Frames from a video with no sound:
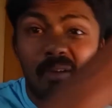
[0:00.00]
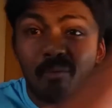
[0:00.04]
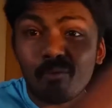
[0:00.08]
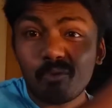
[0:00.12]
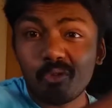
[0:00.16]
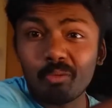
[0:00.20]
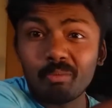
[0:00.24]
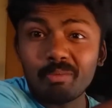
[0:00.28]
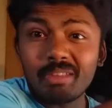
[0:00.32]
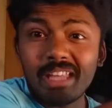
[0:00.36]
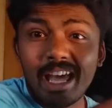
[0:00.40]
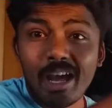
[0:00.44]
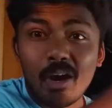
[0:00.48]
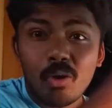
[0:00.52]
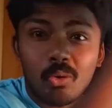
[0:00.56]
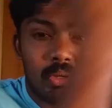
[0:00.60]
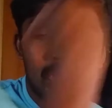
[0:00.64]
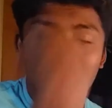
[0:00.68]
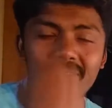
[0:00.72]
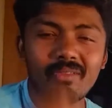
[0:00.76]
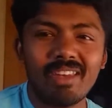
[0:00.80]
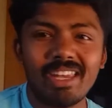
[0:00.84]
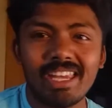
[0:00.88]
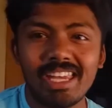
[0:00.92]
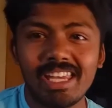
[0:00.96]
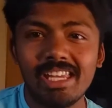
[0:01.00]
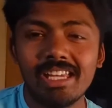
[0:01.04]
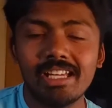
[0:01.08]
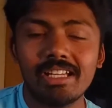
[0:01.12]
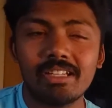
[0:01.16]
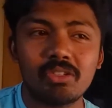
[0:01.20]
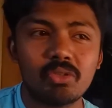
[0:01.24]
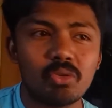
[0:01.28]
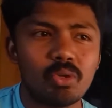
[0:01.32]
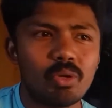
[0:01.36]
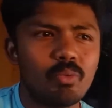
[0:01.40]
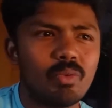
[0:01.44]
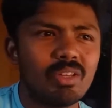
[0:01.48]
come from there all the way
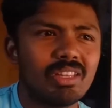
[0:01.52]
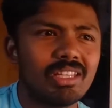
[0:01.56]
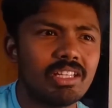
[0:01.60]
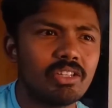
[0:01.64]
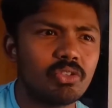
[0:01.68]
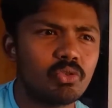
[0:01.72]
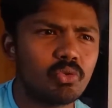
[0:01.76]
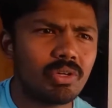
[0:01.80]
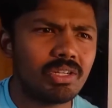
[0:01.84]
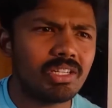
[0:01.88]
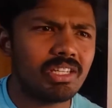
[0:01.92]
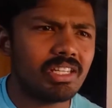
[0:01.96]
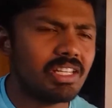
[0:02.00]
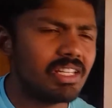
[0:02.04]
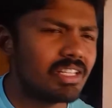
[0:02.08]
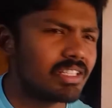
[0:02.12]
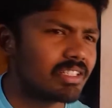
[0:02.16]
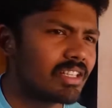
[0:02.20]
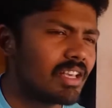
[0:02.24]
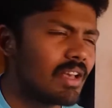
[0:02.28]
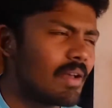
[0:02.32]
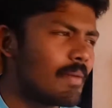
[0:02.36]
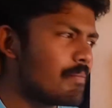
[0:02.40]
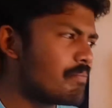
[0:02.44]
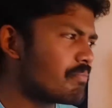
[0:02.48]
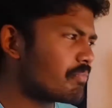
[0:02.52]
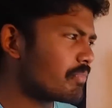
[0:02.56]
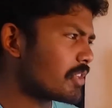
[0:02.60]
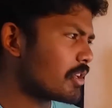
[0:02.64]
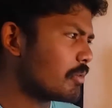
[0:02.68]
here to within 20 years.